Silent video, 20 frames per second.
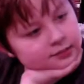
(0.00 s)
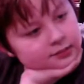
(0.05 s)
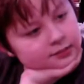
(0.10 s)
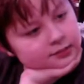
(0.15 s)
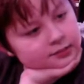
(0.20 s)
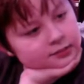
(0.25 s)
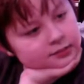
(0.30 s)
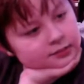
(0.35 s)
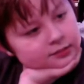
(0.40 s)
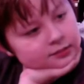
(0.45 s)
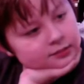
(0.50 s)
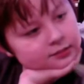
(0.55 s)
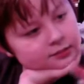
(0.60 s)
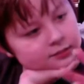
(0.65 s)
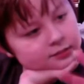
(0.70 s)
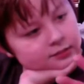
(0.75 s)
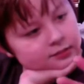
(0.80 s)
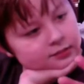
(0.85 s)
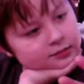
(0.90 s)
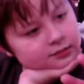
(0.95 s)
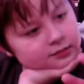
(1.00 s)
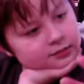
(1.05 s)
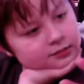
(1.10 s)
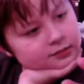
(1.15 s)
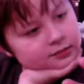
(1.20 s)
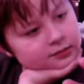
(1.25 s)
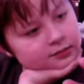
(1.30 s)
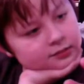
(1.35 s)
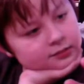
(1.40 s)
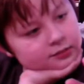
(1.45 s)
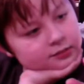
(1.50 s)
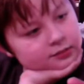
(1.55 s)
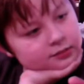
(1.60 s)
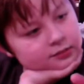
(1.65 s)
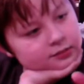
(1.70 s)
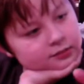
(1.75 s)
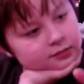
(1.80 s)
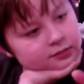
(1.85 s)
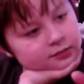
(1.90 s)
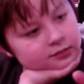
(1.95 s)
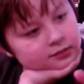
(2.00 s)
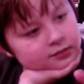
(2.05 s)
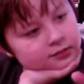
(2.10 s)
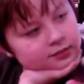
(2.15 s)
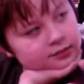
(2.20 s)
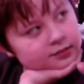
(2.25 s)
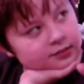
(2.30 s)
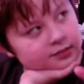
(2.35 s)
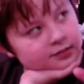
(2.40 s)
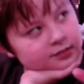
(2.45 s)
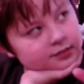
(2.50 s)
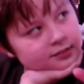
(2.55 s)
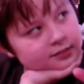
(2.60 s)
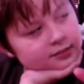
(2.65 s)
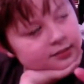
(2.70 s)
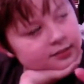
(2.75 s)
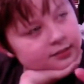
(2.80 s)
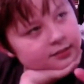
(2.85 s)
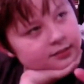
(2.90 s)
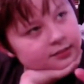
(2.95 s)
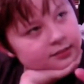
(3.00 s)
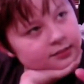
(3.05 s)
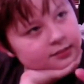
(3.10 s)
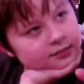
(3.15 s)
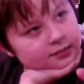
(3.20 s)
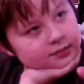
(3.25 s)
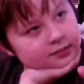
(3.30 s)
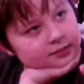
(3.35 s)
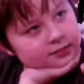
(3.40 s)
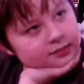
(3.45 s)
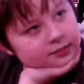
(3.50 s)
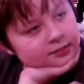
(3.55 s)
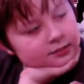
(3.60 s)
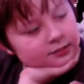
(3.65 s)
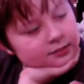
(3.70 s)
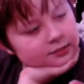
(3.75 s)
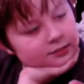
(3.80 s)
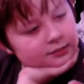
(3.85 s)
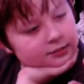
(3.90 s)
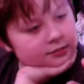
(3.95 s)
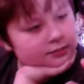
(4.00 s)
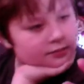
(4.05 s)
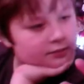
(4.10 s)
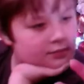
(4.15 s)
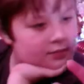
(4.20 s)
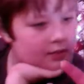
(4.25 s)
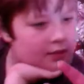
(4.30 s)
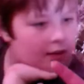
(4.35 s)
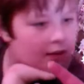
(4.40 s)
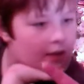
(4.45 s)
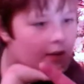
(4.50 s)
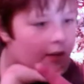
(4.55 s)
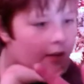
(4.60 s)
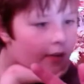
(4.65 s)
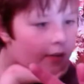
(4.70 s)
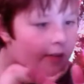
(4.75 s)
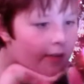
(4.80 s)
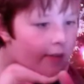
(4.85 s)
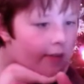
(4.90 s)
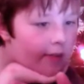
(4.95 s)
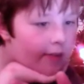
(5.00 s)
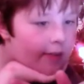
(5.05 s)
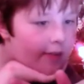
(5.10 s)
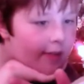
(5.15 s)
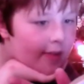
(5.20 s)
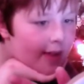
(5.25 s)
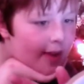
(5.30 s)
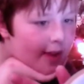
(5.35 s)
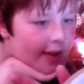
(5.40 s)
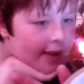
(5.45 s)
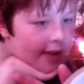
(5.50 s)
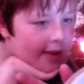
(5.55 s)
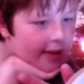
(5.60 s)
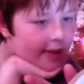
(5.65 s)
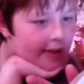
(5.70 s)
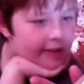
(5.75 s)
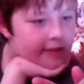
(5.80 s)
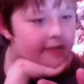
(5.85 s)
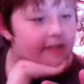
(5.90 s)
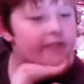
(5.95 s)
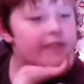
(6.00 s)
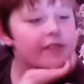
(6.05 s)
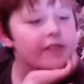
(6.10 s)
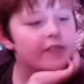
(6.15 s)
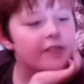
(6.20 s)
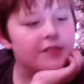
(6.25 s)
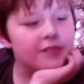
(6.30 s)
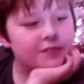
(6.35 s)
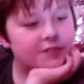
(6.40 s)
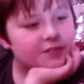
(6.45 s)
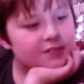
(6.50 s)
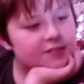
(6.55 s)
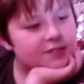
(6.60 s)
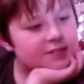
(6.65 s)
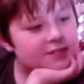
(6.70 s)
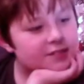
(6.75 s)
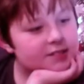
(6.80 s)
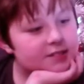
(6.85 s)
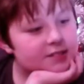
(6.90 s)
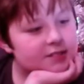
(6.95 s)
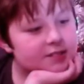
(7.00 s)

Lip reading: The person shown says nothing.